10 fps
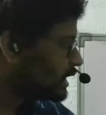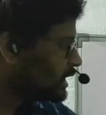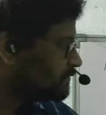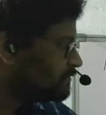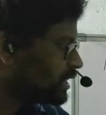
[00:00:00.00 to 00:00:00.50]

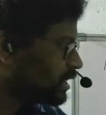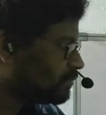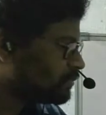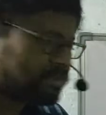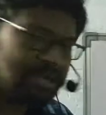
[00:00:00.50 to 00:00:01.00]
in
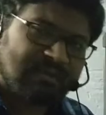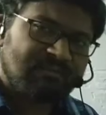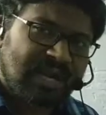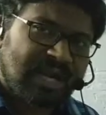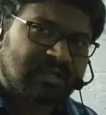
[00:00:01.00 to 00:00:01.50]

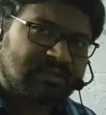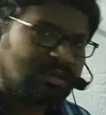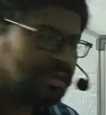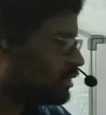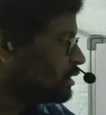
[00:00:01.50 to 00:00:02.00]
every ion,
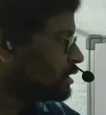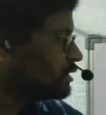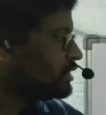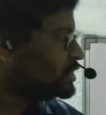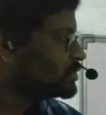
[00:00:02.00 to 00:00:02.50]

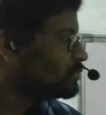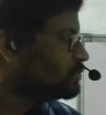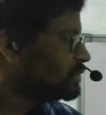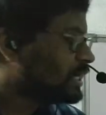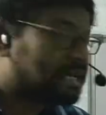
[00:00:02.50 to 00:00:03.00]
these
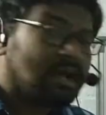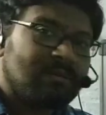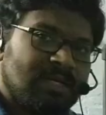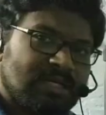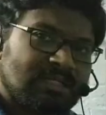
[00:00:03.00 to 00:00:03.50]
two inner
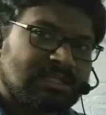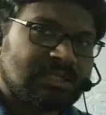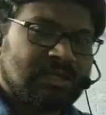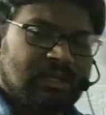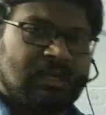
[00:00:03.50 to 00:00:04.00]

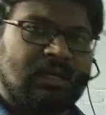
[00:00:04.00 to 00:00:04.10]
orbitals